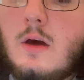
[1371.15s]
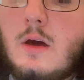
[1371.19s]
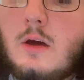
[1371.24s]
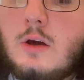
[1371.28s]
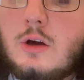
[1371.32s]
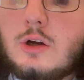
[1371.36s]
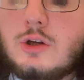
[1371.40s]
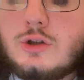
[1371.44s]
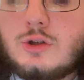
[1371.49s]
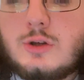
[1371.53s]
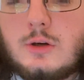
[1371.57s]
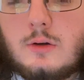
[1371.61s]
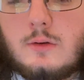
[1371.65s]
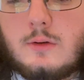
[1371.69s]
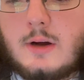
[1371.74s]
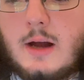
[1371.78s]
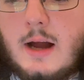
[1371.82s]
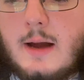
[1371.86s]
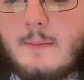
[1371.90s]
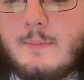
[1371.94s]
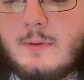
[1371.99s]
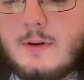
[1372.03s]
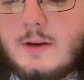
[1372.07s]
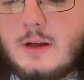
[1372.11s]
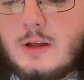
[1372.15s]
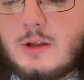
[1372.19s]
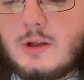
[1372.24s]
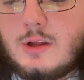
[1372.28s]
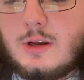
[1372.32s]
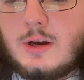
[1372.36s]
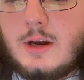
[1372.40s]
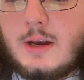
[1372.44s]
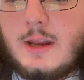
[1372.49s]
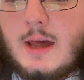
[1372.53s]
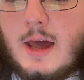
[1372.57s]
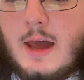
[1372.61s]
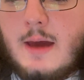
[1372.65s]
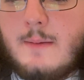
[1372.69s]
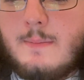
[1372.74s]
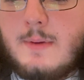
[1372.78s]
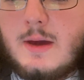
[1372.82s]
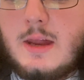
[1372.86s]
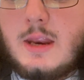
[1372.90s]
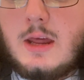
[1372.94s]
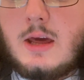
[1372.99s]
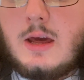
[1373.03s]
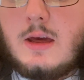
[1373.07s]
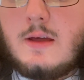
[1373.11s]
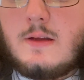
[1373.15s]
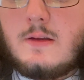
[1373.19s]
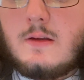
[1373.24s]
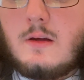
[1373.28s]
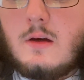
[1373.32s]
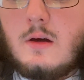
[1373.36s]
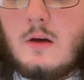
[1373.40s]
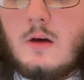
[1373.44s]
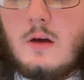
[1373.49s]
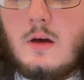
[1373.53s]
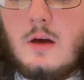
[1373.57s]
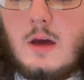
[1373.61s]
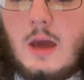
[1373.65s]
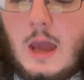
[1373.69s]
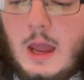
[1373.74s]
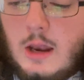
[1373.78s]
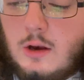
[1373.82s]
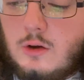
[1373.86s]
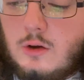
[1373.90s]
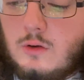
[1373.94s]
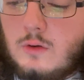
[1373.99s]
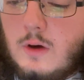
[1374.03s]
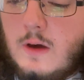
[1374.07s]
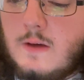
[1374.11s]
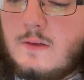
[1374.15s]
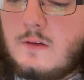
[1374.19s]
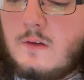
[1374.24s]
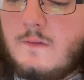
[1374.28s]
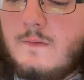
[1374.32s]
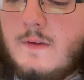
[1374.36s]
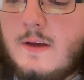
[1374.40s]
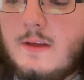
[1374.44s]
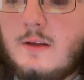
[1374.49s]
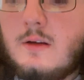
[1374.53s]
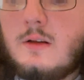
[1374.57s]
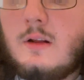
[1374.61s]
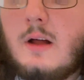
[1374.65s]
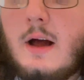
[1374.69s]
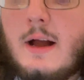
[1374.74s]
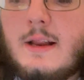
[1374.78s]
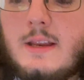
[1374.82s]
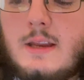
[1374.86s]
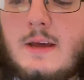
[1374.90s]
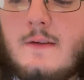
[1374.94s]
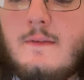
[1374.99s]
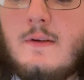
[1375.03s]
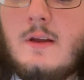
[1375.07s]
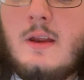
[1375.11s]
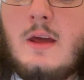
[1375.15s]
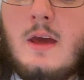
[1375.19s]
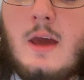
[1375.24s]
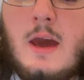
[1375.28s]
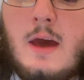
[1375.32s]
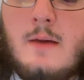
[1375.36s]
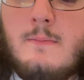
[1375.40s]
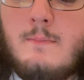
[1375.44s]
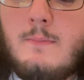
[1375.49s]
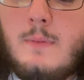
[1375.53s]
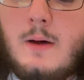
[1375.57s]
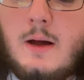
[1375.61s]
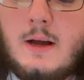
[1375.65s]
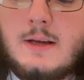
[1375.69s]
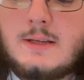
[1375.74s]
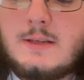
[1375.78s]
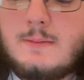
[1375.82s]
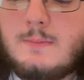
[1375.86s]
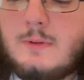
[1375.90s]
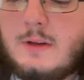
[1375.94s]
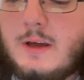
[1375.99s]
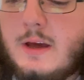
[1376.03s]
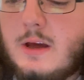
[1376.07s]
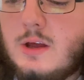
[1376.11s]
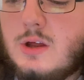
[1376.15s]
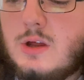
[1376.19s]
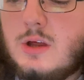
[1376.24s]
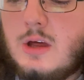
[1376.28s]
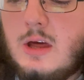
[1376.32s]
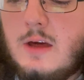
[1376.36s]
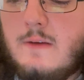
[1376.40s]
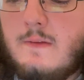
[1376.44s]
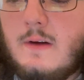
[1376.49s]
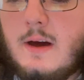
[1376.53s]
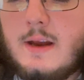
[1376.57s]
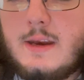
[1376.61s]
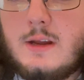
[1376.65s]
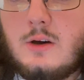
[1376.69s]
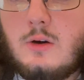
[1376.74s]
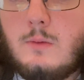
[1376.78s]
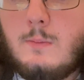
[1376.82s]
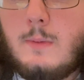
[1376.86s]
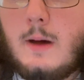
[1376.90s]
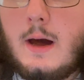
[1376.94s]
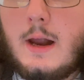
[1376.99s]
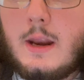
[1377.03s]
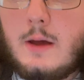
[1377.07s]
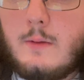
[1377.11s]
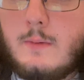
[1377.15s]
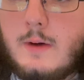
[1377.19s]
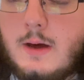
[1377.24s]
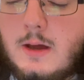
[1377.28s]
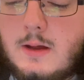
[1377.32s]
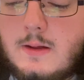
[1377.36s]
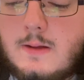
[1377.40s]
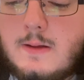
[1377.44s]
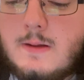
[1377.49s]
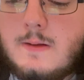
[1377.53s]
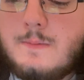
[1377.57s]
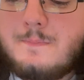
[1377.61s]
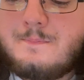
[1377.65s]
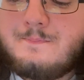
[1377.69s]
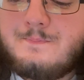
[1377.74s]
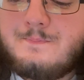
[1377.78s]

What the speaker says: control their hypertension and diabetes, increase their physical activity, and possibly achieve ideal body weights.